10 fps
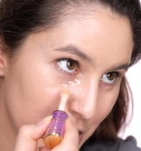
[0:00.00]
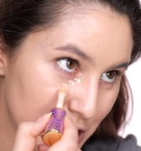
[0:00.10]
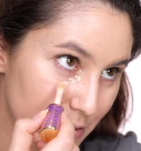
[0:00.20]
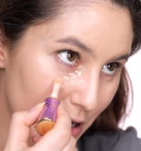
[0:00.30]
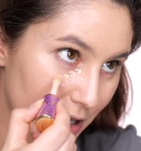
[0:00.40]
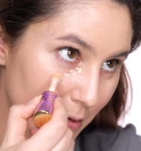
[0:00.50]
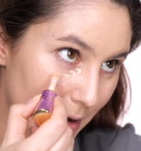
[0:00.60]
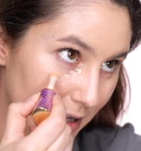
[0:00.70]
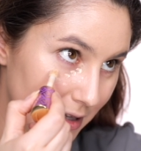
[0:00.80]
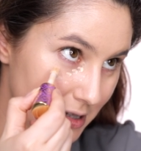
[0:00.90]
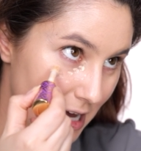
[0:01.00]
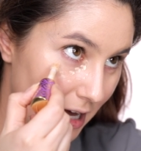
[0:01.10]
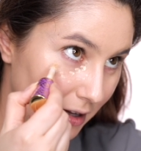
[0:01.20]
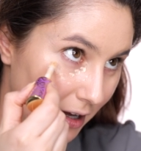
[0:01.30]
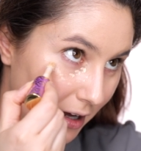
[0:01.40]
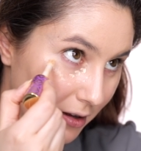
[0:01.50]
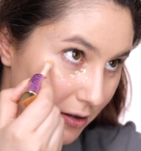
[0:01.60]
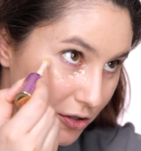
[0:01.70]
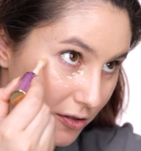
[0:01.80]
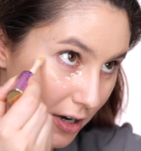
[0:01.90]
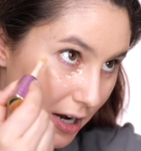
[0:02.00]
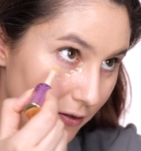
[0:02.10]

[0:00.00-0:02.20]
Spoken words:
spoken about this at length, use it in